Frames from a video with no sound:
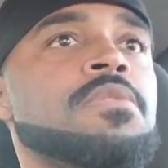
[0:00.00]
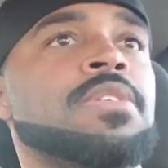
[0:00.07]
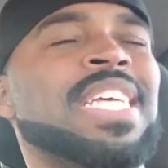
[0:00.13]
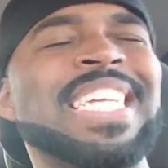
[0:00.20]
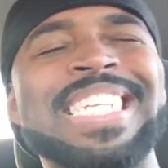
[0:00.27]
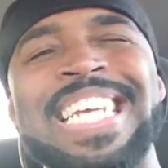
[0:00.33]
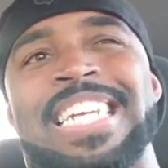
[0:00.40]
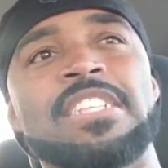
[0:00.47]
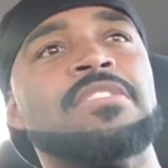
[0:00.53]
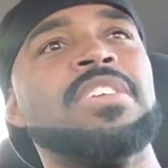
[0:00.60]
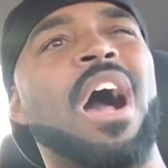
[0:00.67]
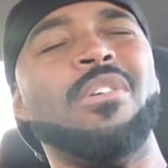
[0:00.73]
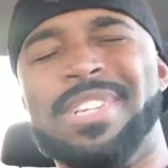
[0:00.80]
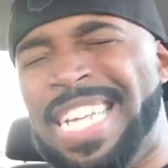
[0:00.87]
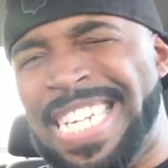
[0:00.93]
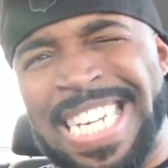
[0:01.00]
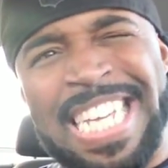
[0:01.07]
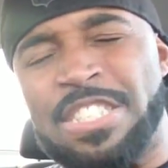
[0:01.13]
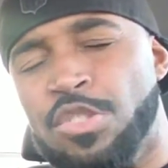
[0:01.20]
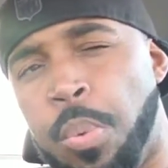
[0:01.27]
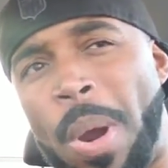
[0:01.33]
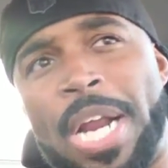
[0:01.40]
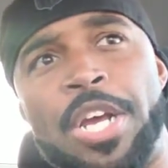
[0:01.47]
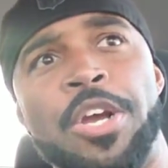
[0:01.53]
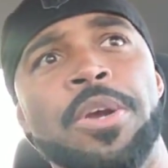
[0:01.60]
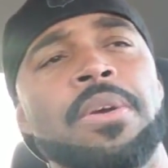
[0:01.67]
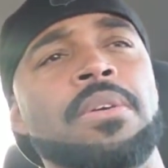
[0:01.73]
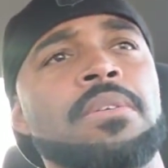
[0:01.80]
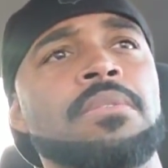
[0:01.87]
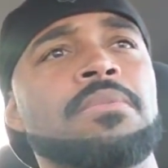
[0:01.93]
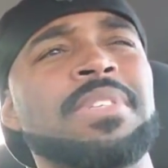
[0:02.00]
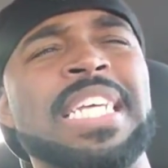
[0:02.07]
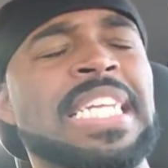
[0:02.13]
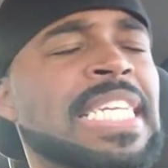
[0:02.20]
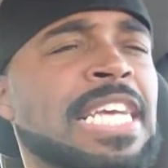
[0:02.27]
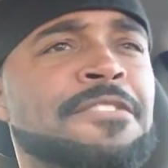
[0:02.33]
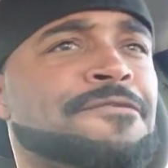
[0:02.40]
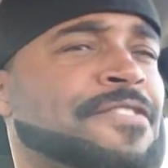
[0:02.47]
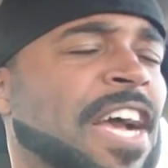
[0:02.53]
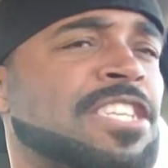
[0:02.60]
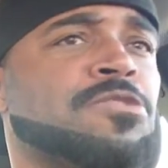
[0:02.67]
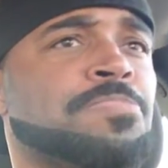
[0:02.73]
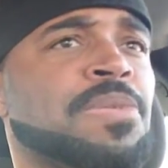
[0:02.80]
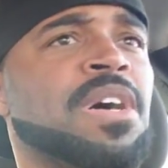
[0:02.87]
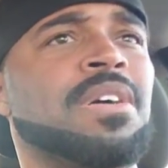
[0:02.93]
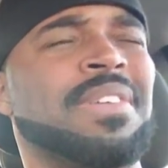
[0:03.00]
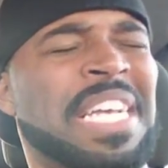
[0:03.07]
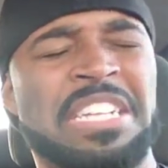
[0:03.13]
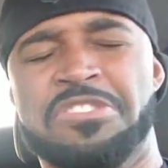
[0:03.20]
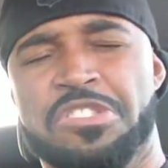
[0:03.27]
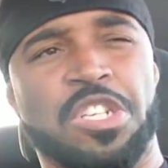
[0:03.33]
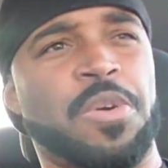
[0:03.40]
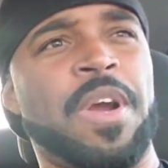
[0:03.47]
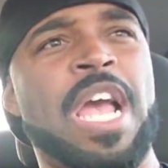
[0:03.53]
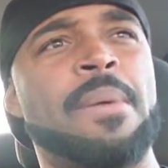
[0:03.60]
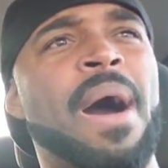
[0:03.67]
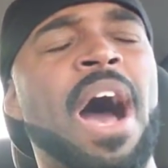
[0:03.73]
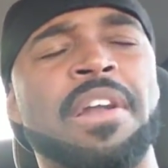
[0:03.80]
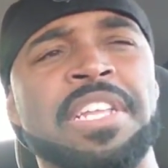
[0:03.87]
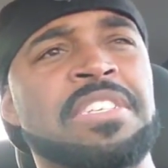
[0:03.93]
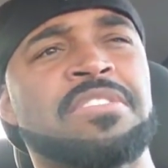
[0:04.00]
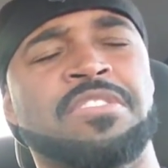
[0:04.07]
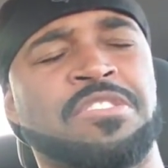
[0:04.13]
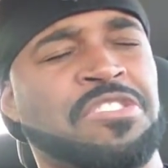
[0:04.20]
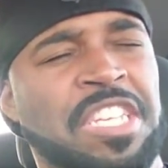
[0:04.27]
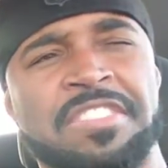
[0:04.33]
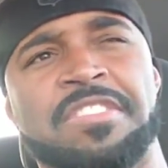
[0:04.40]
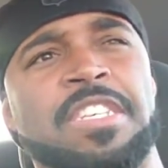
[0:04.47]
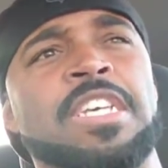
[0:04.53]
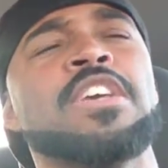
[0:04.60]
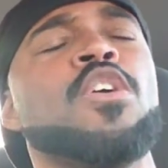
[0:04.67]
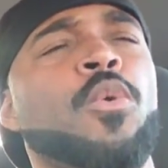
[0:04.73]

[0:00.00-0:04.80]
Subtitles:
Didn't need to talk. Didn't need Twitter. Didn't need Facebook, Instagram, all these sissy